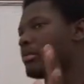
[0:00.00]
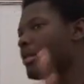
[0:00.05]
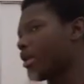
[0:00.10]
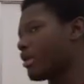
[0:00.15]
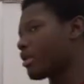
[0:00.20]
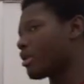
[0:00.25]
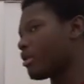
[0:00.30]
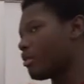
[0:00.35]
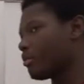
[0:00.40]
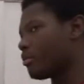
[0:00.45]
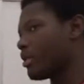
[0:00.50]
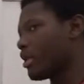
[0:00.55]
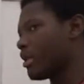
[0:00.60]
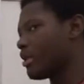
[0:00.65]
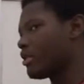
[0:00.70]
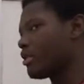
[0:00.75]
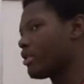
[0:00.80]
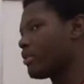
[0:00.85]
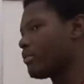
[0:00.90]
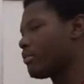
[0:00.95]
and you
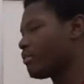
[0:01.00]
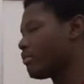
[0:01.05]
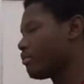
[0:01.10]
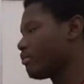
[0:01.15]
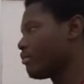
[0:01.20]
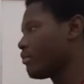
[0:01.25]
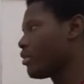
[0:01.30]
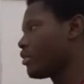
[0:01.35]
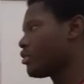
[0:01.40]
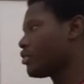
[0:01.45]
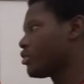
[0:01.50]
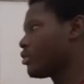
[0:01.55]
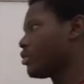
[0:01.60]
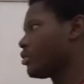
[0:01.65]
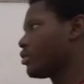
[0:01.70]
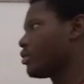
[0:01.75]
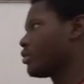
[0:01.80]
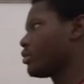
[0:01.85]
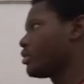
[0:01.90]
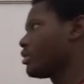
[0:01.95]
compare them
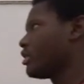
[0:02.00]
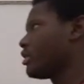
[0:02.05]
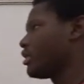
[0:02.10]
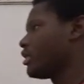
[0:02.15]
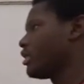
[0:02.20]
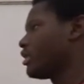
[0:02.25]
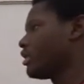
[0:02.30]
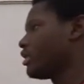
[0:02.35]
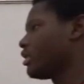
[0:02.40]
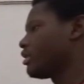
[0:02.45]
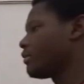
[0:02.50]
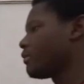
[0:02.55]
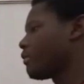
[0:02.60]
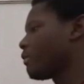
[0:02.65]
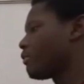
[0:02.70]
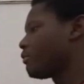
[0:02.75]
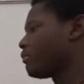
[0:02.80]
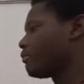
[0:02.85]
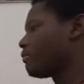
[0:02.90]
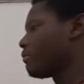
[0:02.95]
to
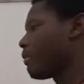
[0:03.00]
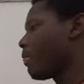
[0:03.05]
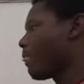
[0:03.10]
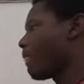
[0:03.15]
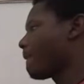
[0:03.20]
the